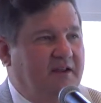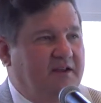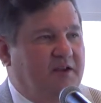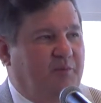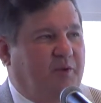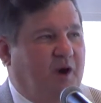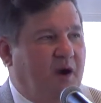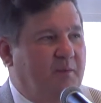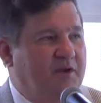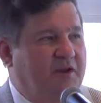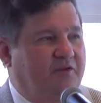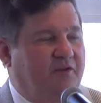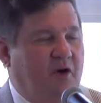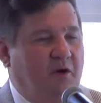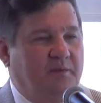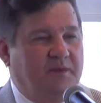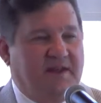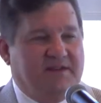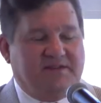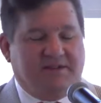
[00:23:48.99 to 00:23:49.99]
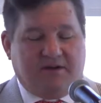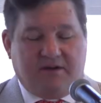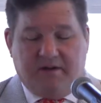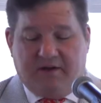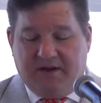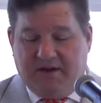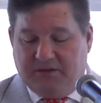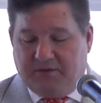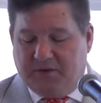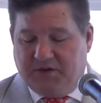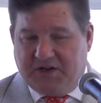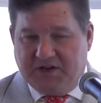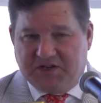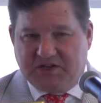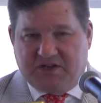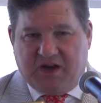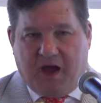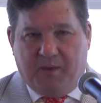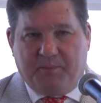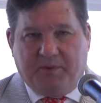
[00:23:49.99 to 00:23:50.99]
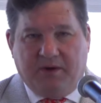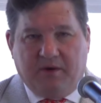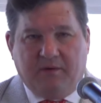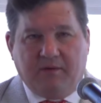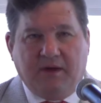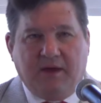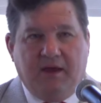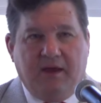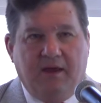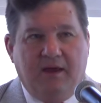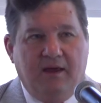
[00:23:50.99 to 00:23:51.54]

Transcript: Department of Homeland Security into a Gestapo.